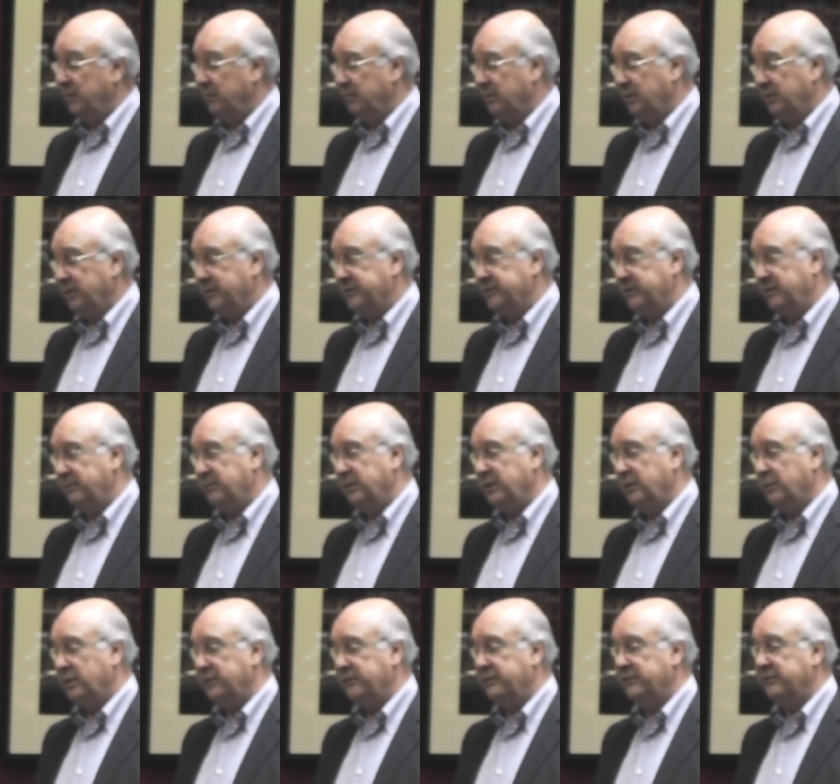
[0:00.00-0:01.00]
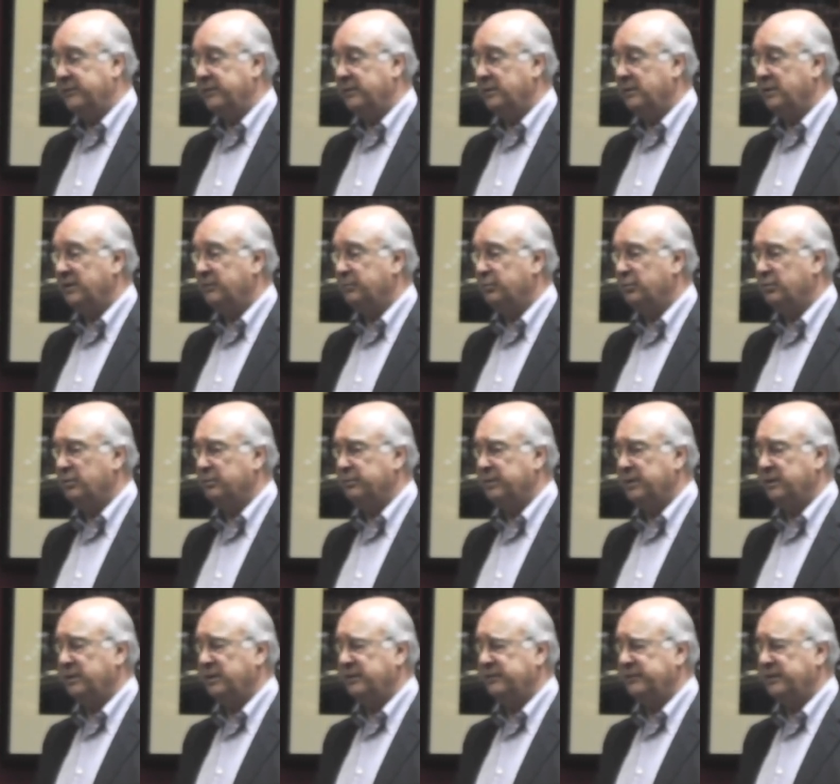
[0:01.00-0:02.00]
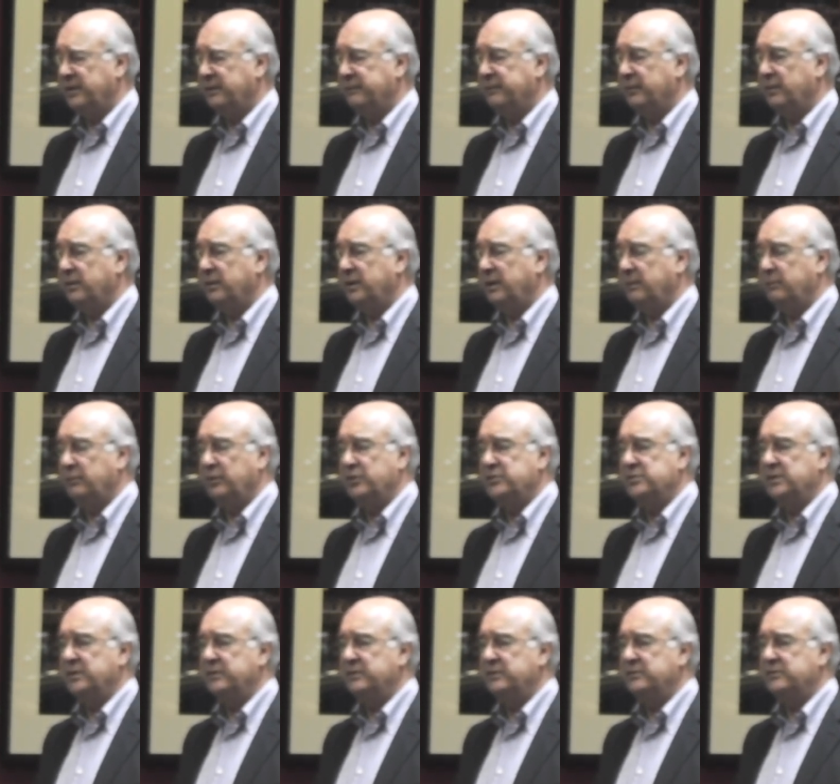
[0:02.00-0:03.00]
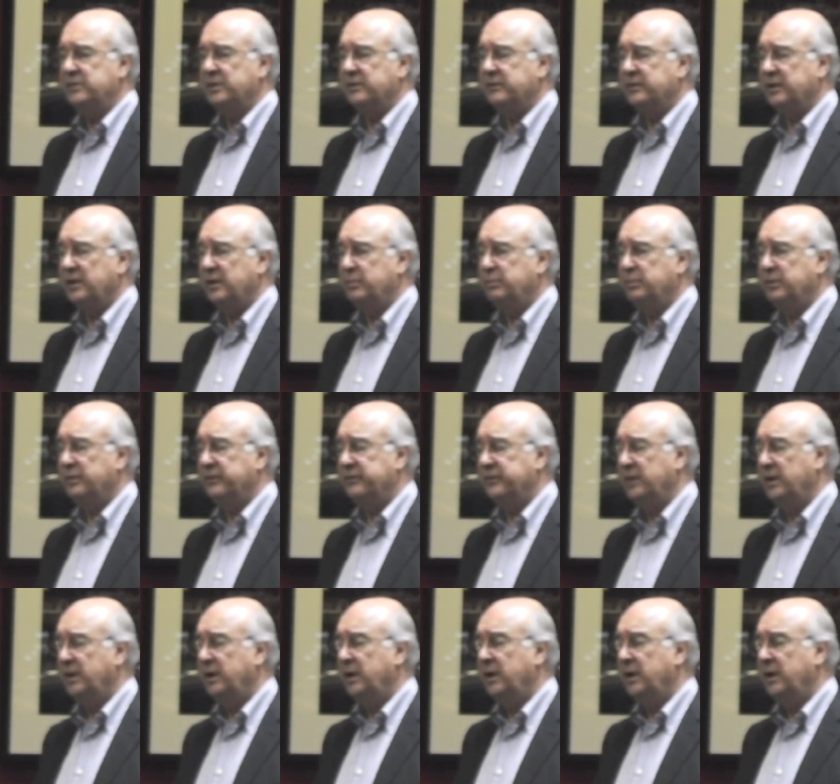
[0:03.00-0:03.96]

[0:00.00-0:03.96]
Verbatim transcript: Well, it's in many ways it's a nice book, but the stuff on Aborigines is just hopeless.